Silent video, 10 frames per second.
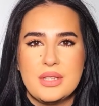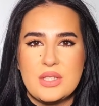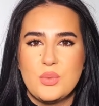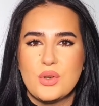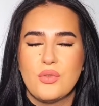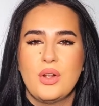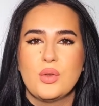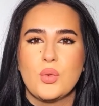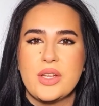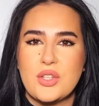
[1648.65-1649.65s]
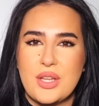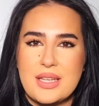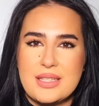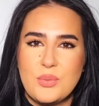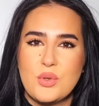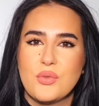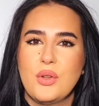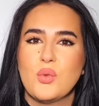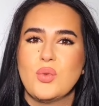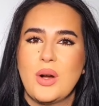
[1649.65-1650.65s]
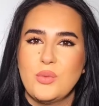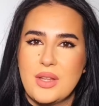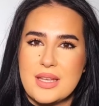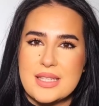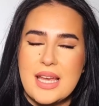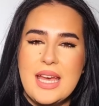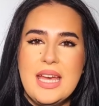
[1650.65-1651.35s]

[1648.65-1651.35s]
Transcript: this beautiful richness, this beautiful roundness.